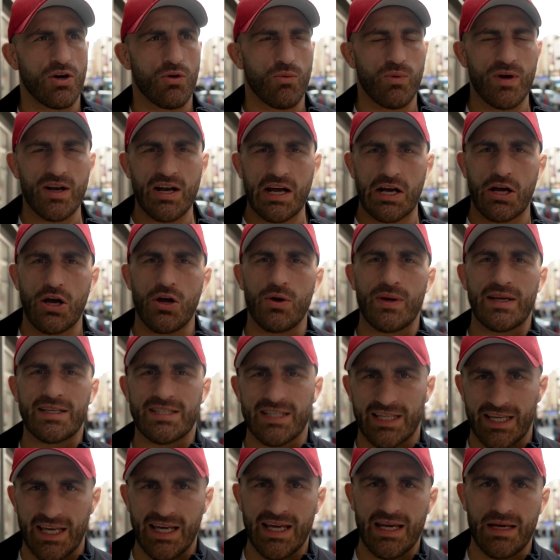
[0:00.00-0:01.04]
When I go
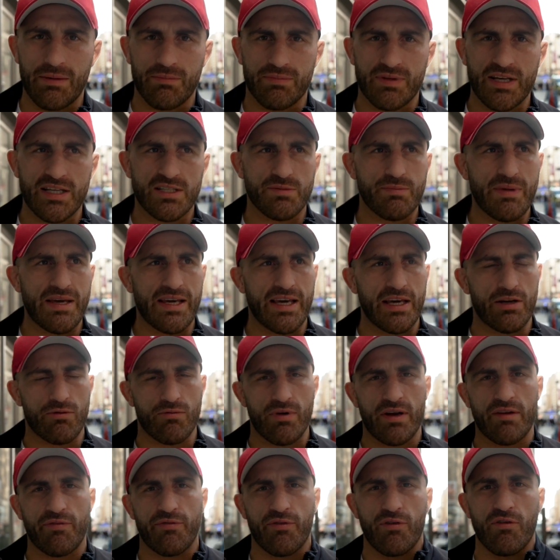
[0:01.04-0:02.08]
into camp, that's me getting
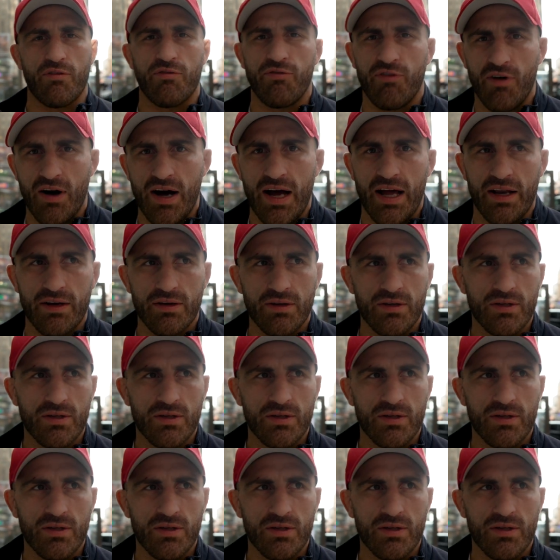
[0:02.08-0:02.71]
ready for a fight.